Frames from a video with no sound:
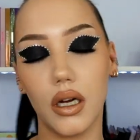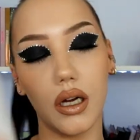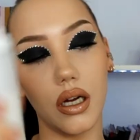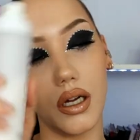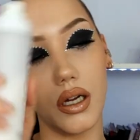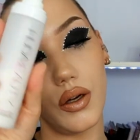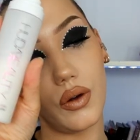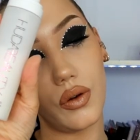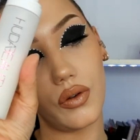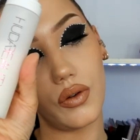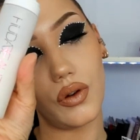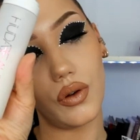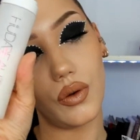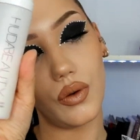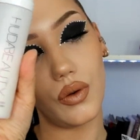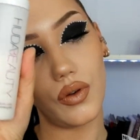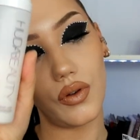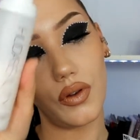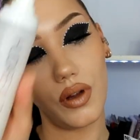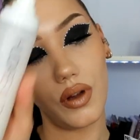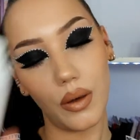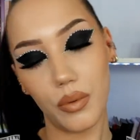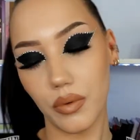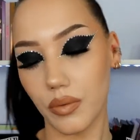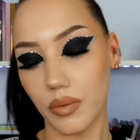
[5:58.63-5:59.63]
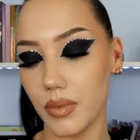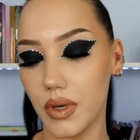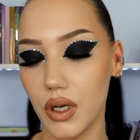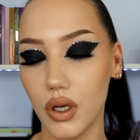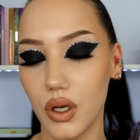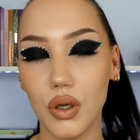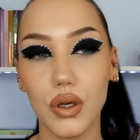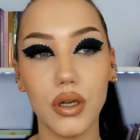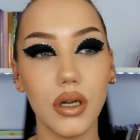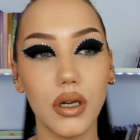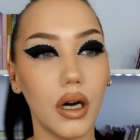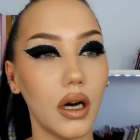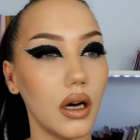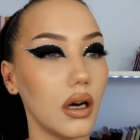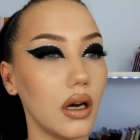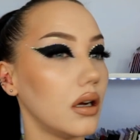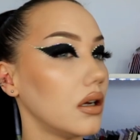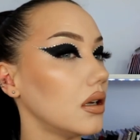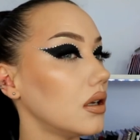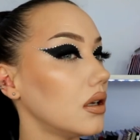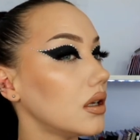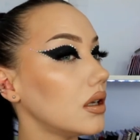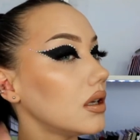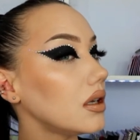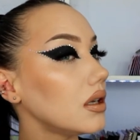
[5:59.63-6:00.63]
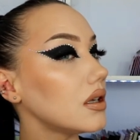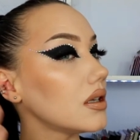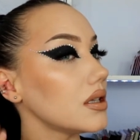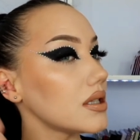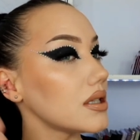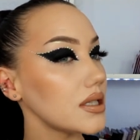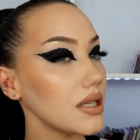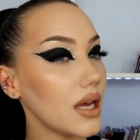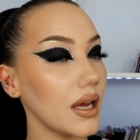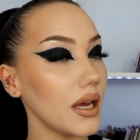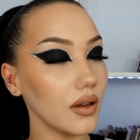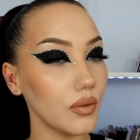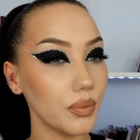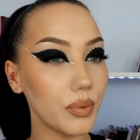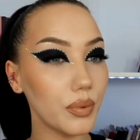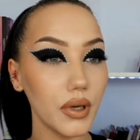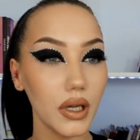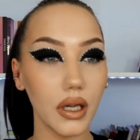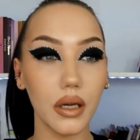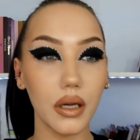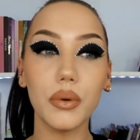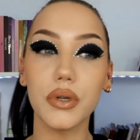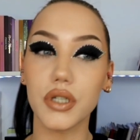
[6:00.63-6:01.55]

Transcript: I also set with my Huda sex spray,